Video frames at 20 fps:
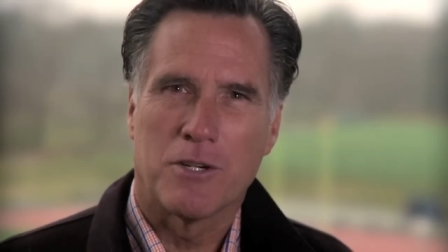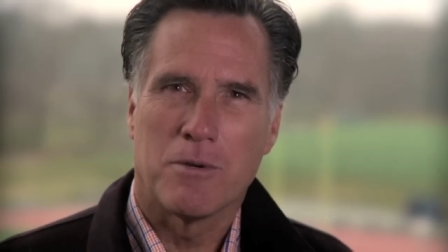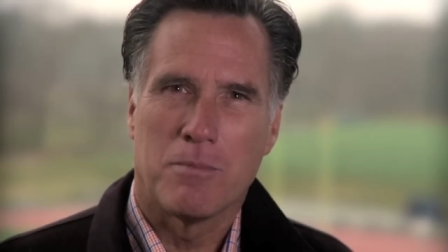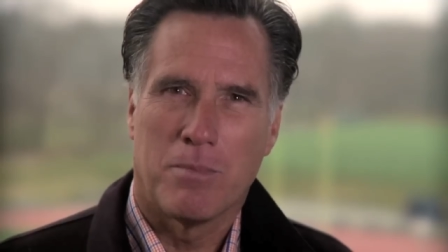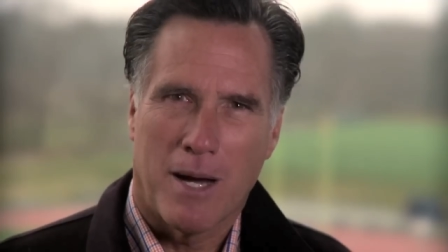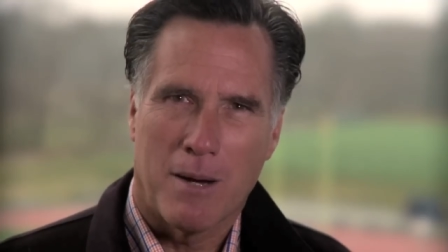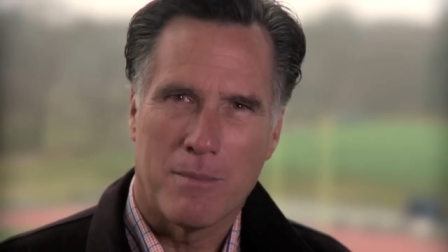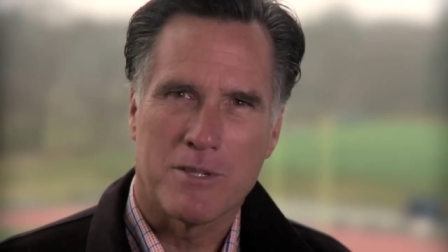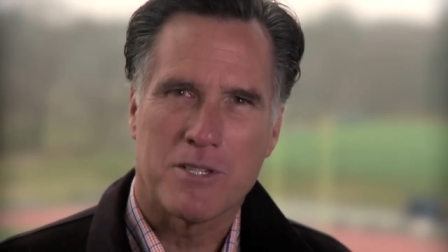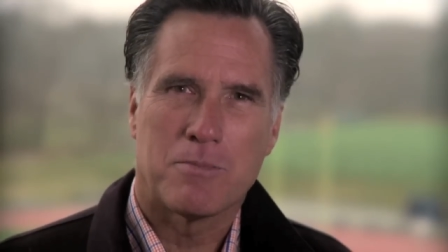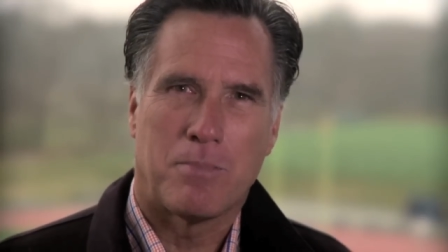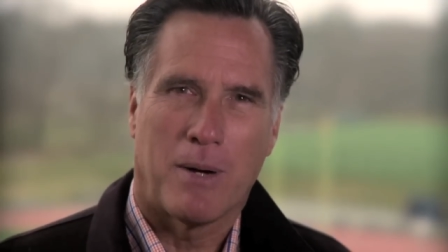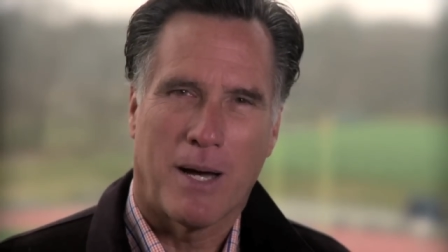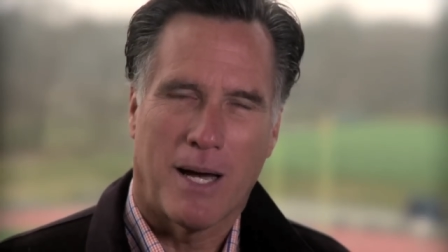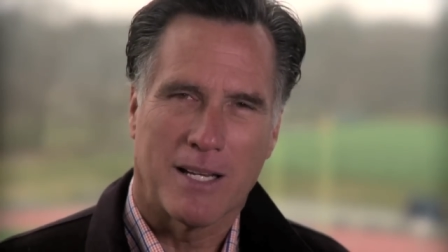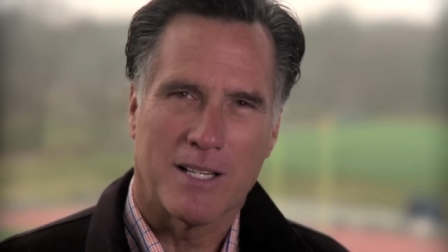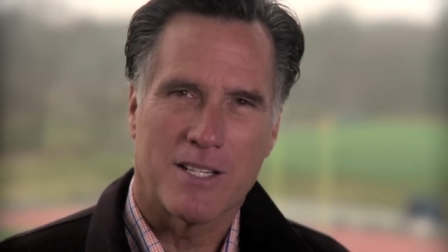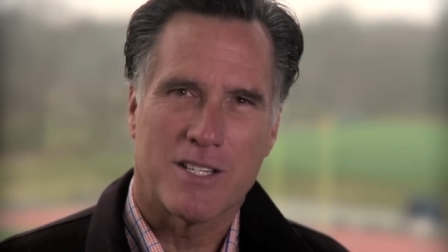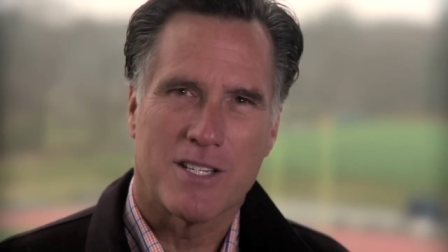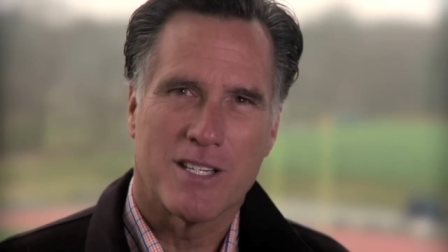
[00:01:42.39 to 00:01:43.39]
Yo mama's
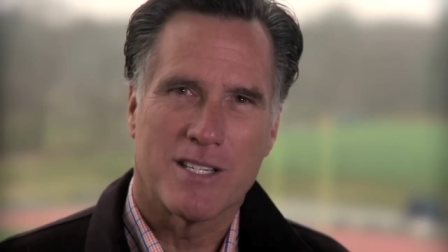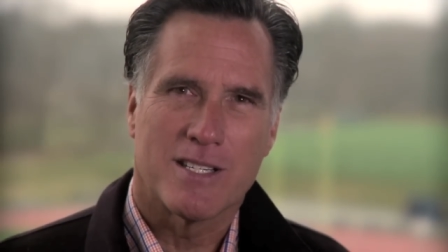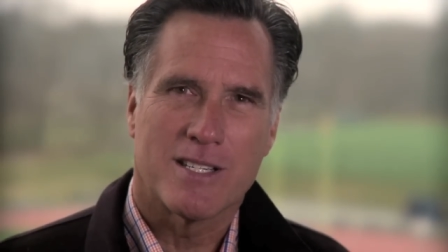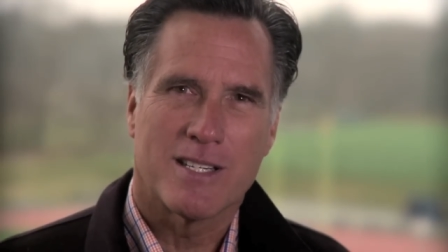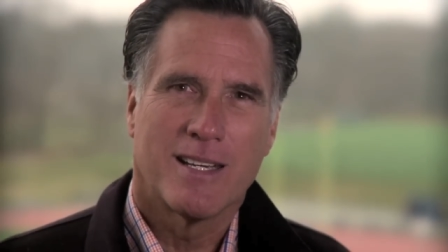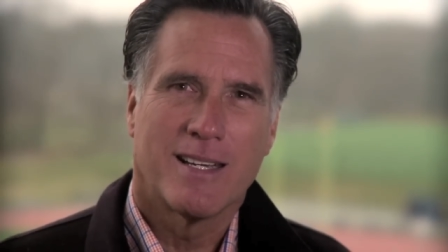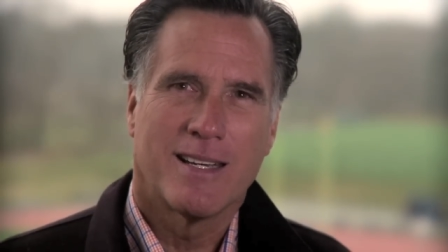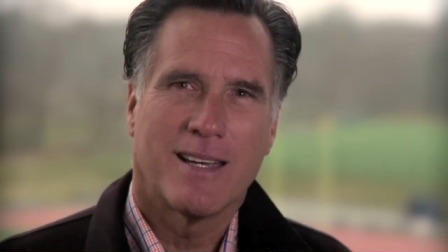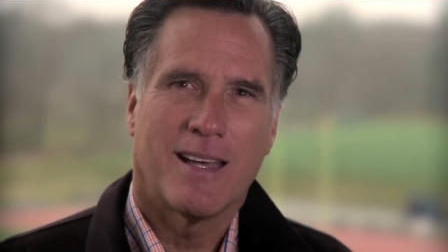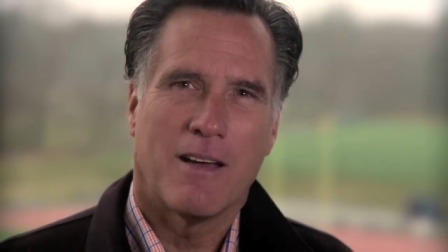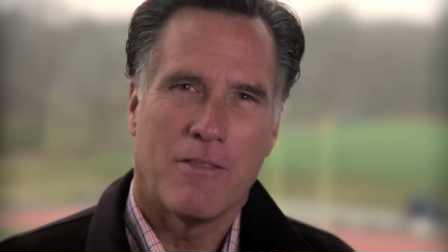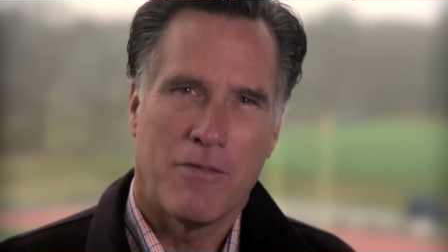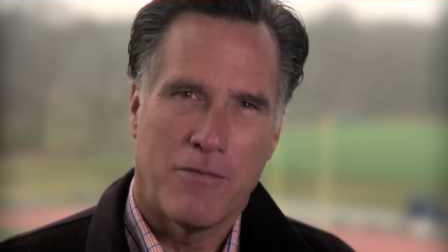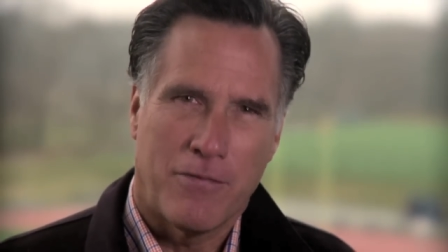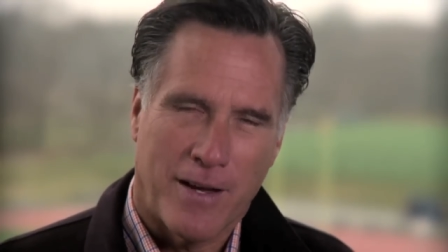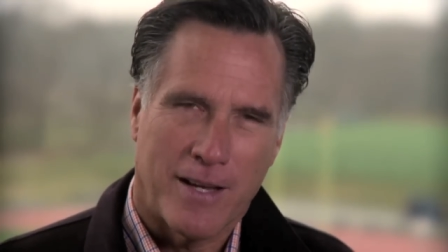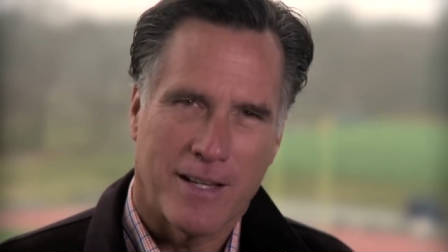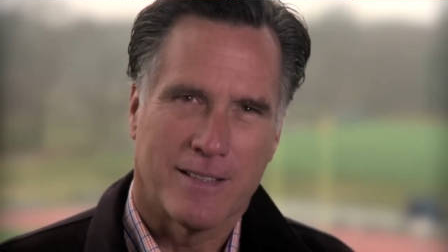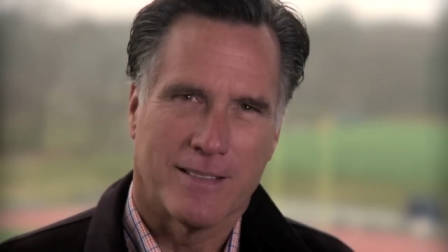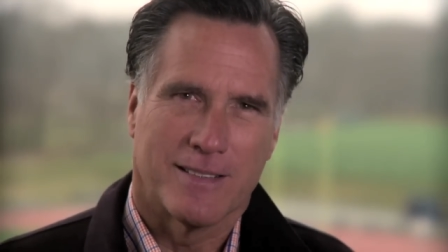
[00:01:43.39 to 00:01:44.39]
pudgy.
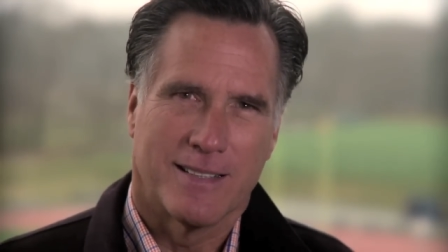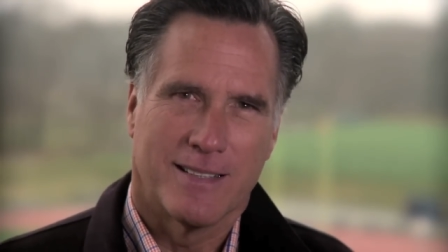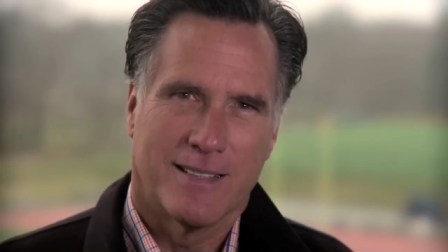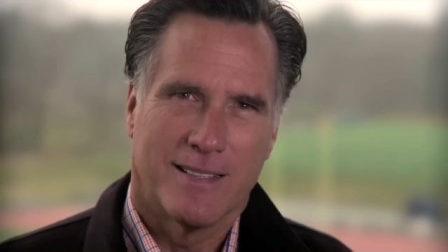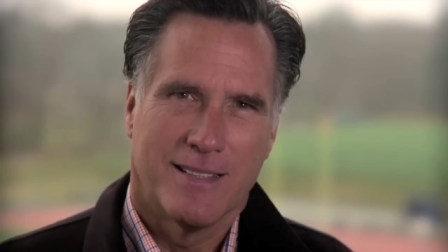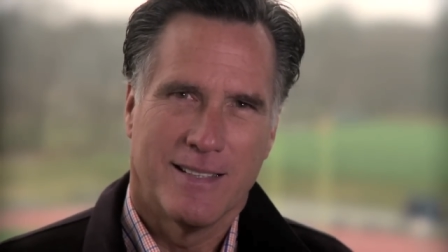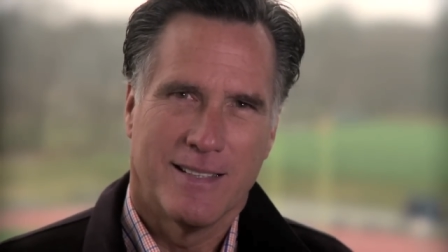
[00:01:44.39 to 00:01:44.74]
Face it.